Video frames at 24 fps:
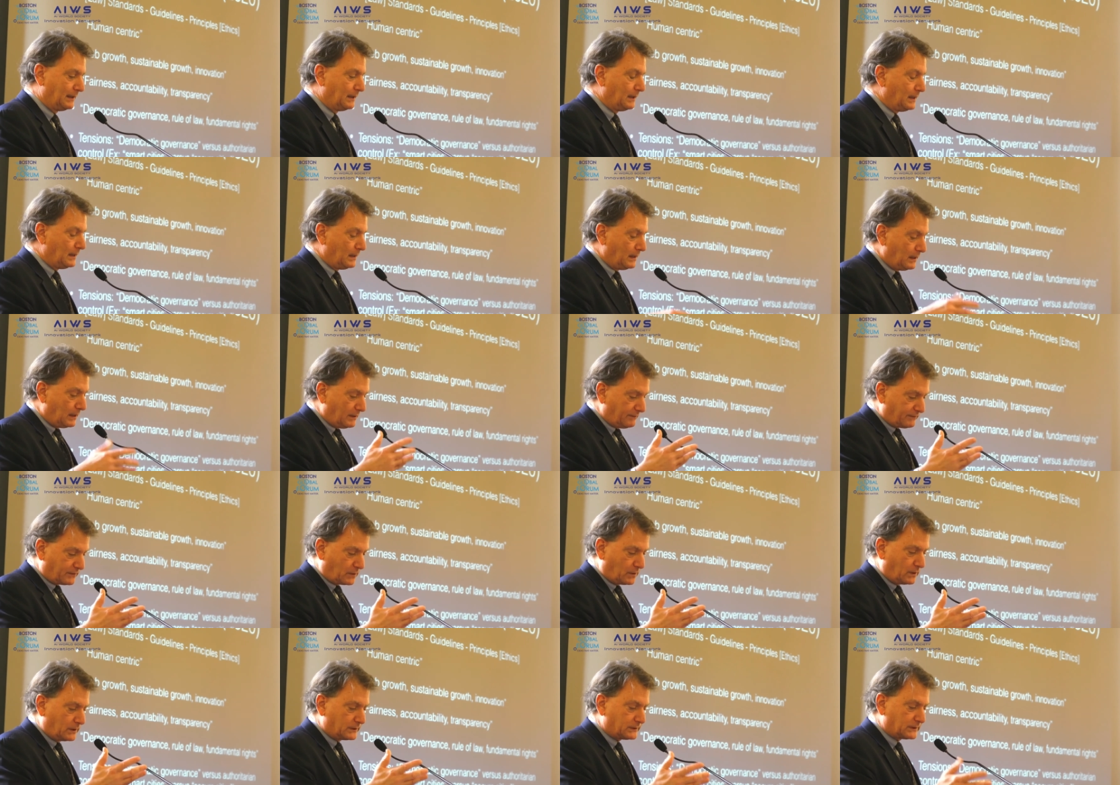course,
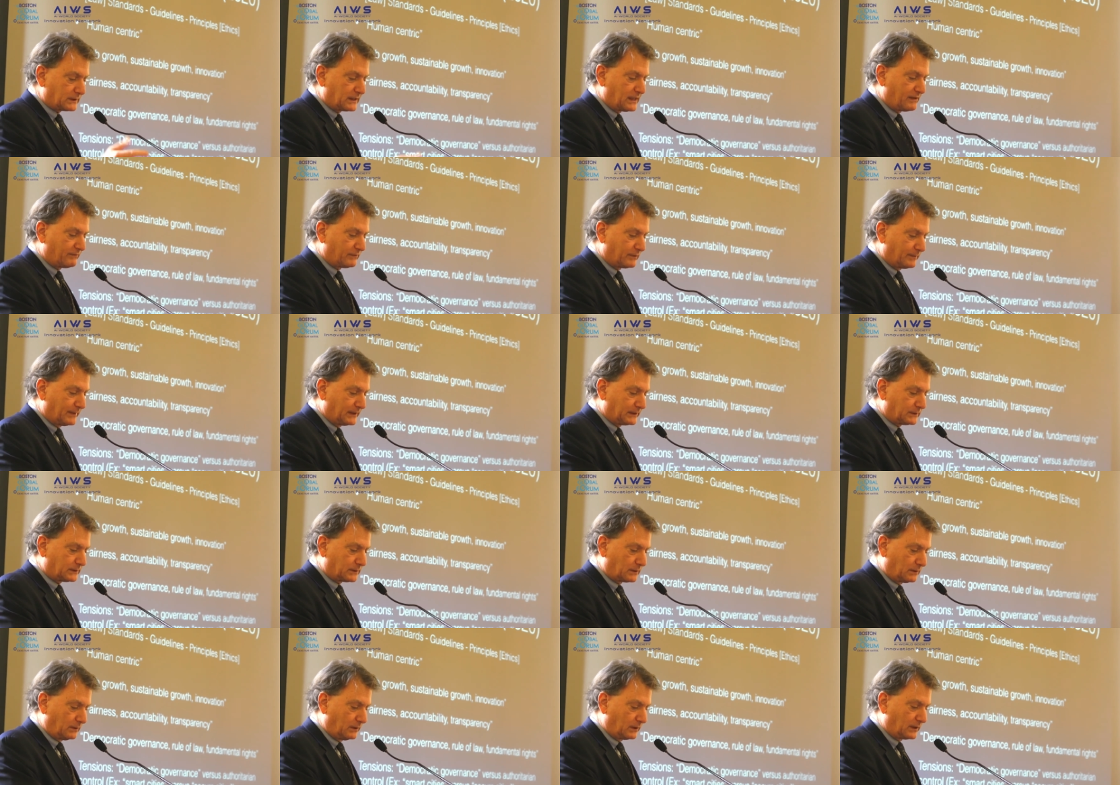governments are
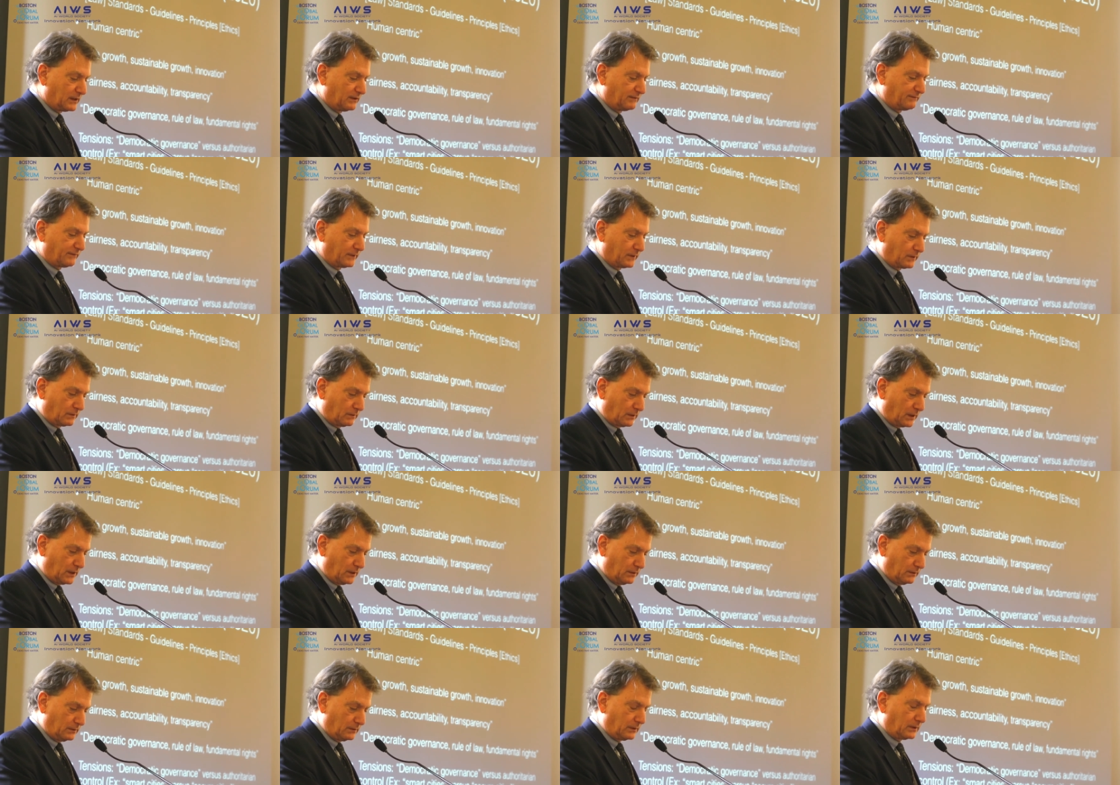looking for
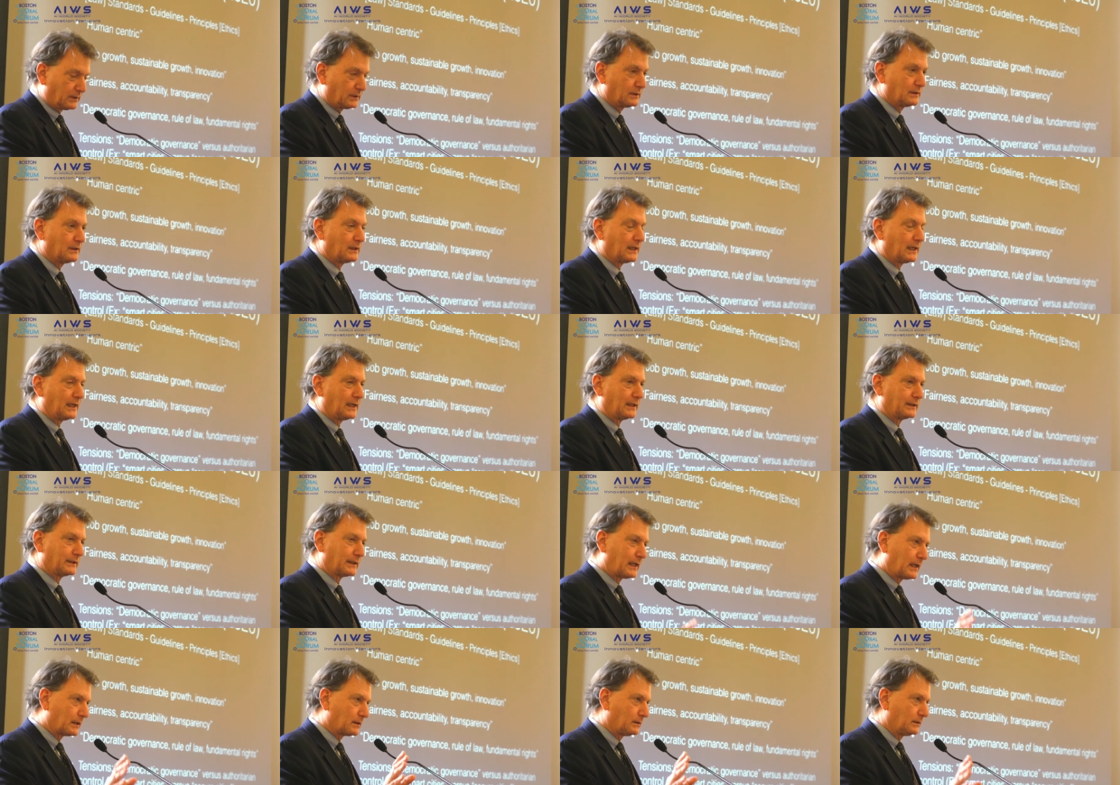growth, uh, not
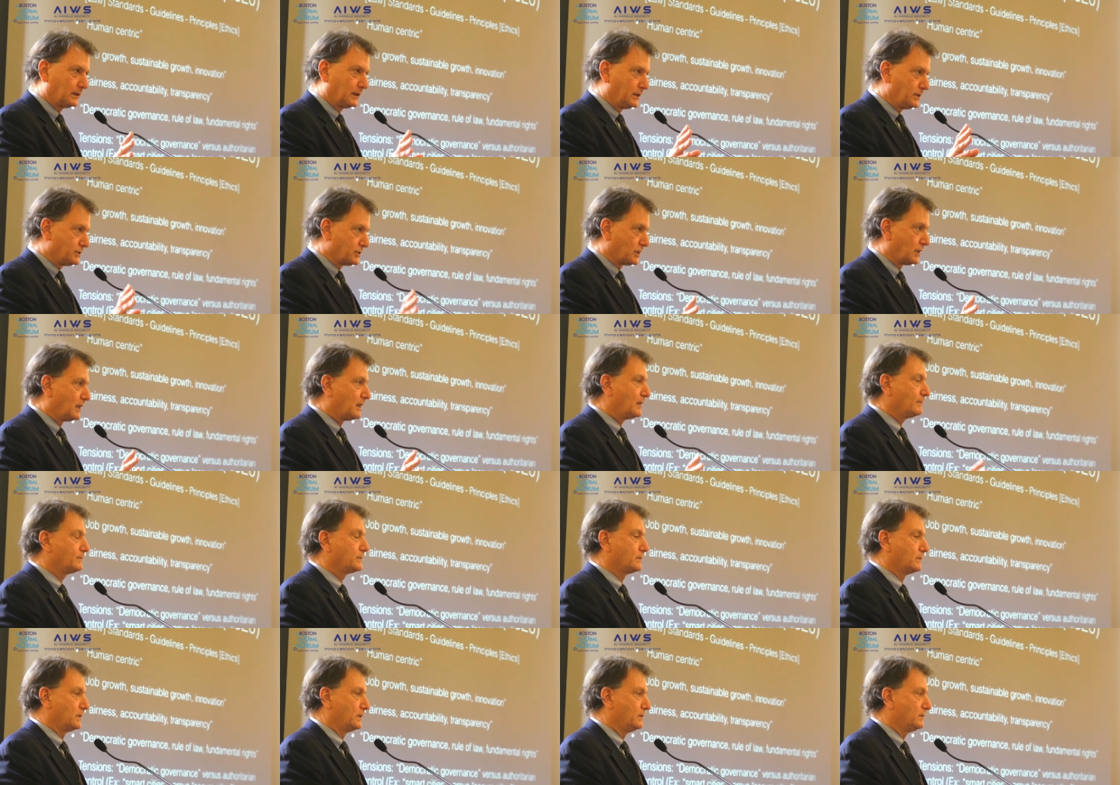only job
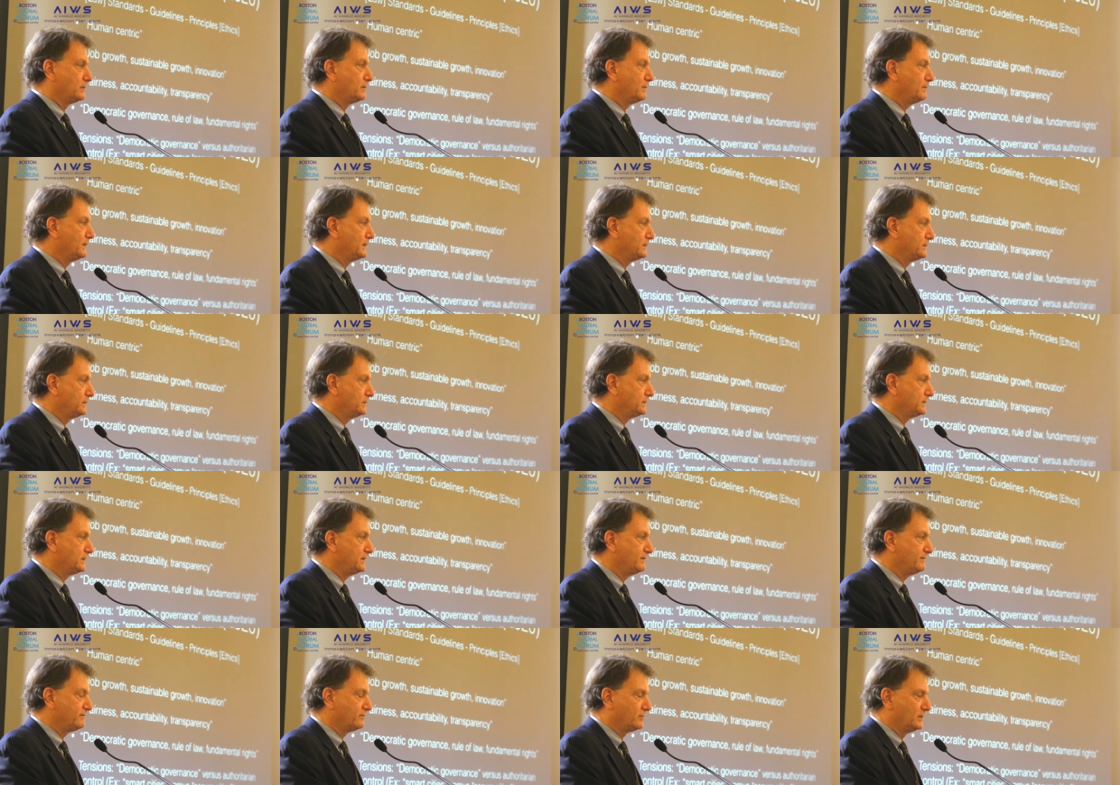growth, but you see
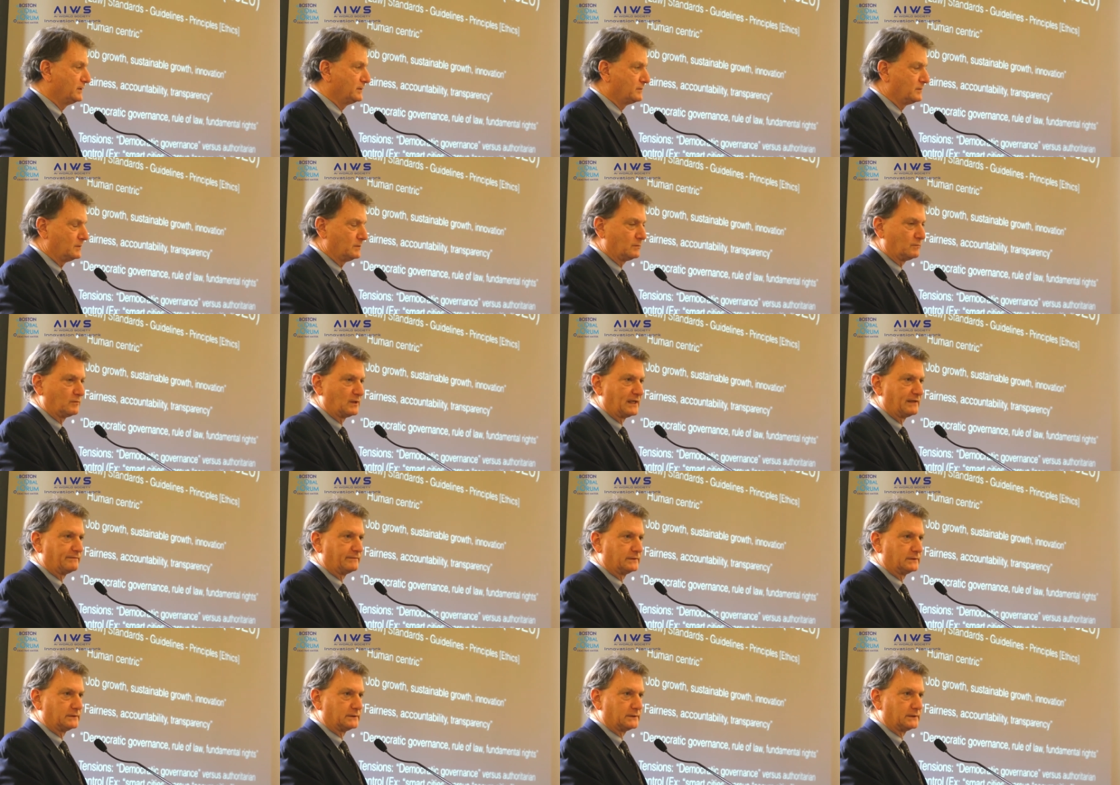frequent
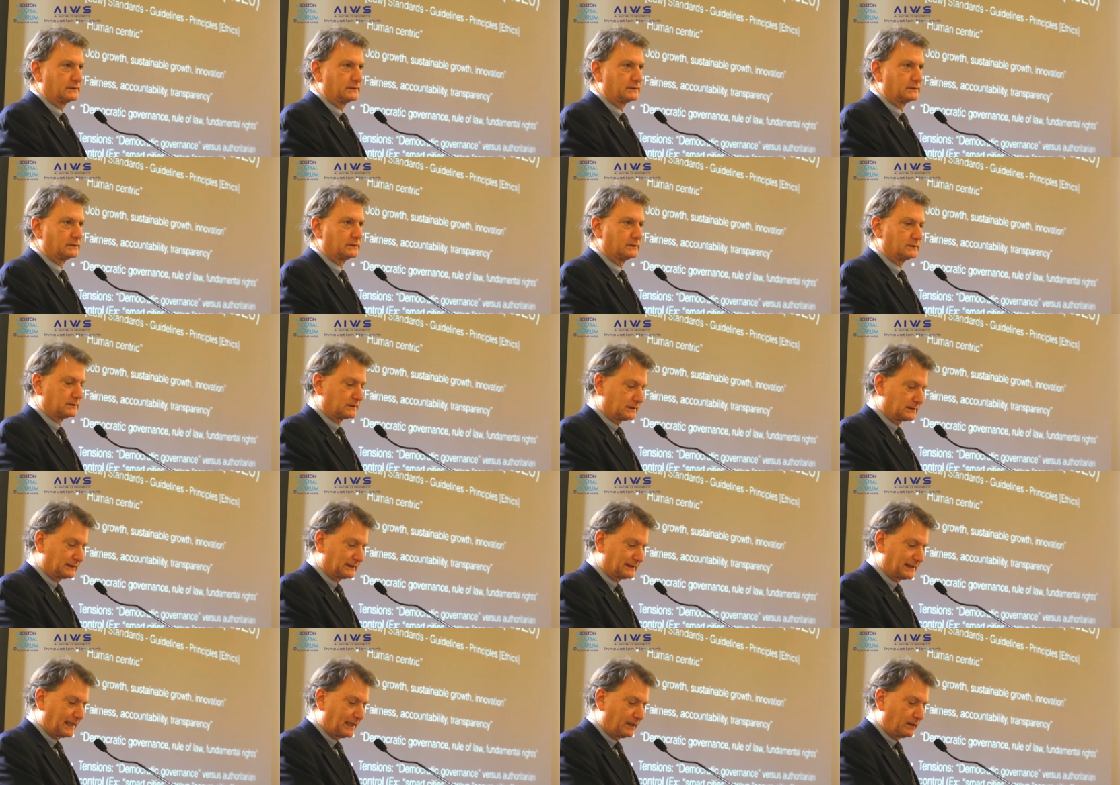references to
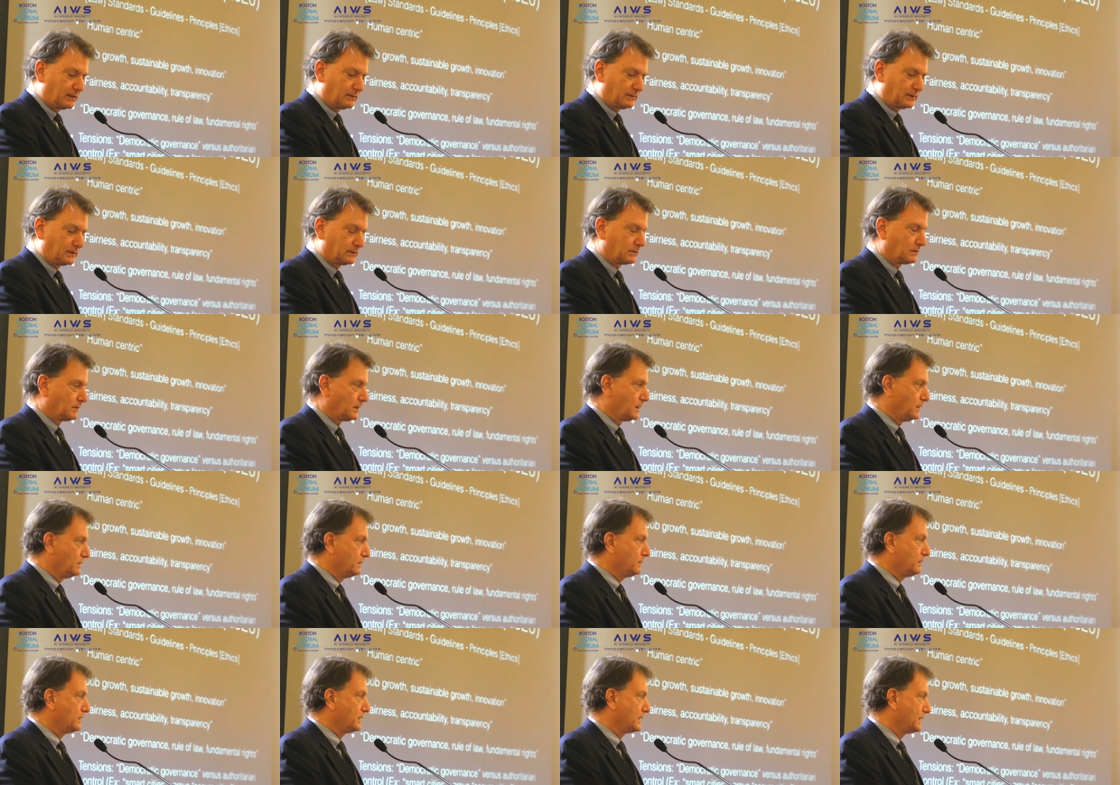sustainable growth
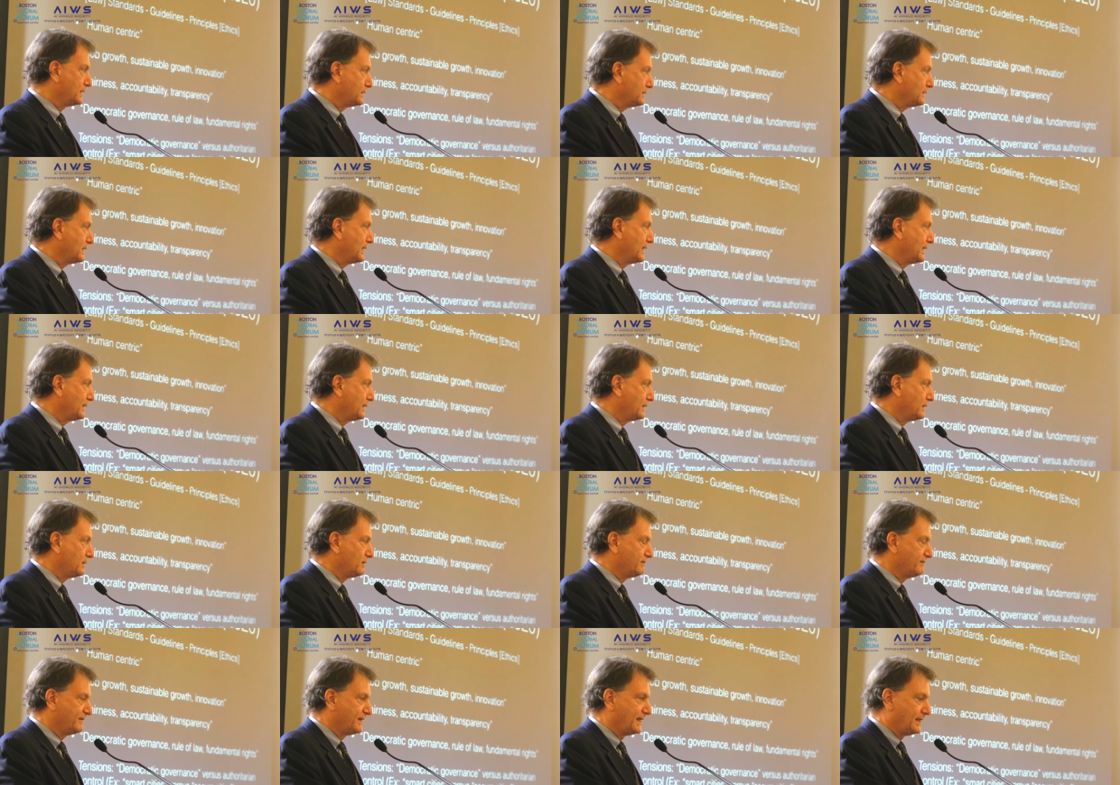and, and
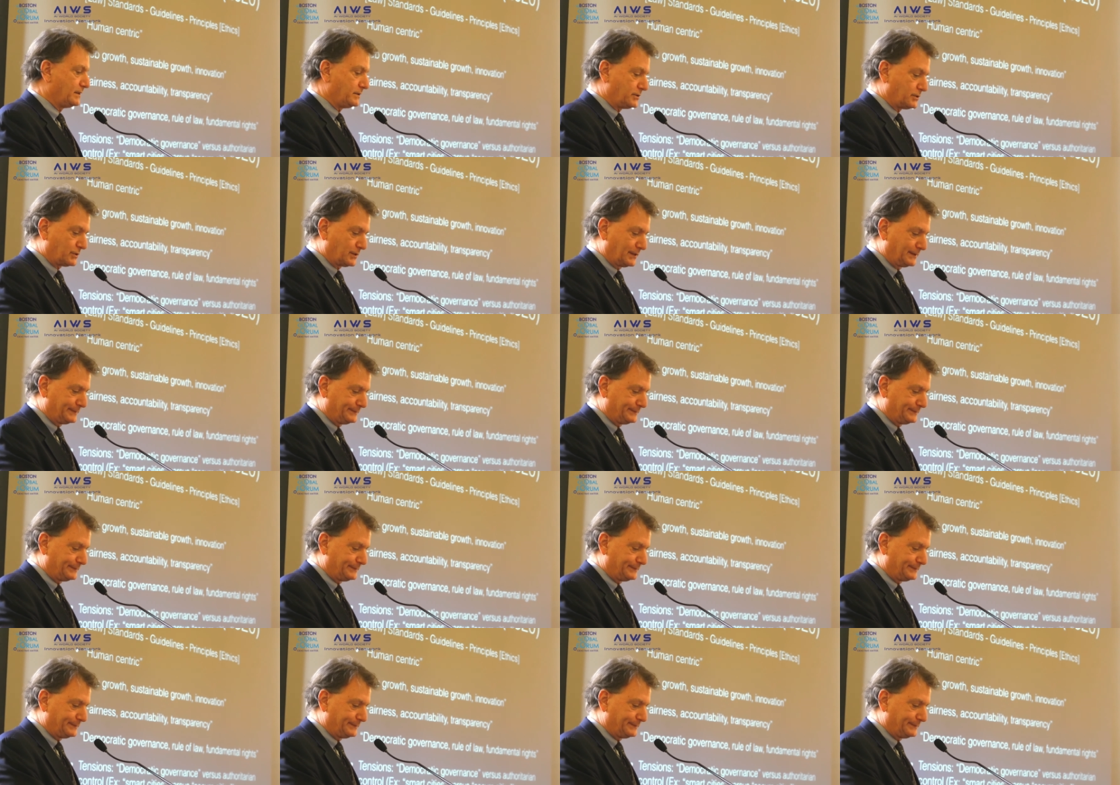innovation.